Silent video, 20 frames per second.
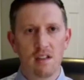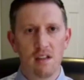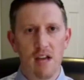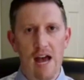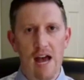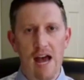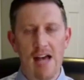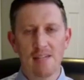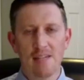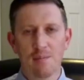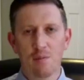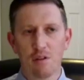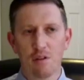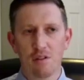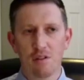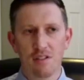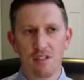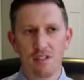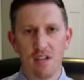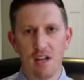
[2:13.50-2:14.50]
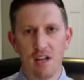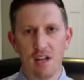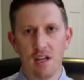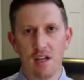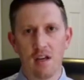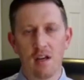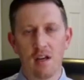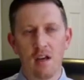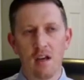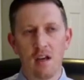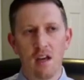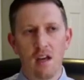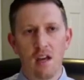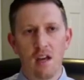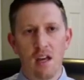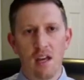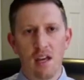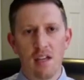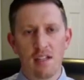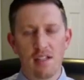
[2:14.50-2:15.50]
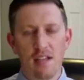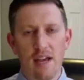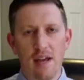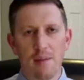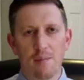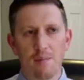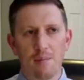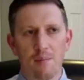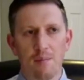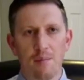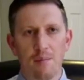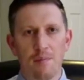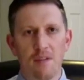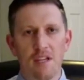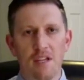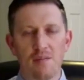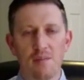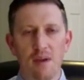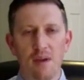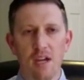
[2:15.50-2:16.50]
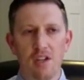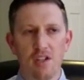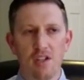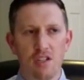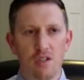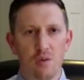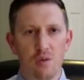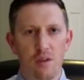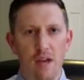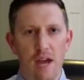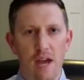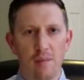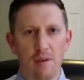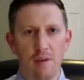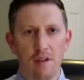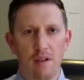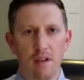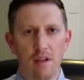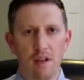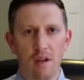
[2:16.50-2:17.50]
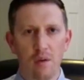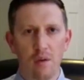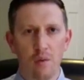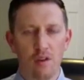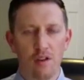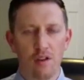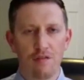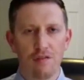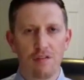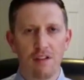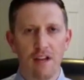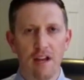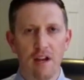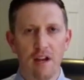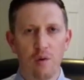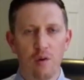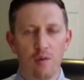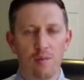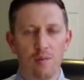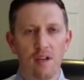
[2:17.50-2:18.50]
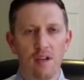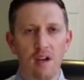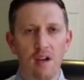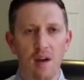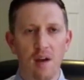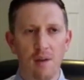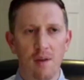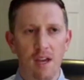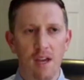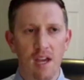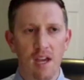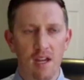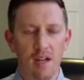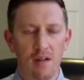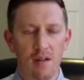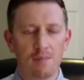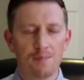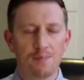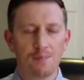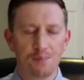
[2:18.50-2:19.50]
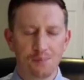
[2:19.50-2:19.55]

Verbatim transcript: in the hospital setting, is that these patients with I B D with a flare would be coming in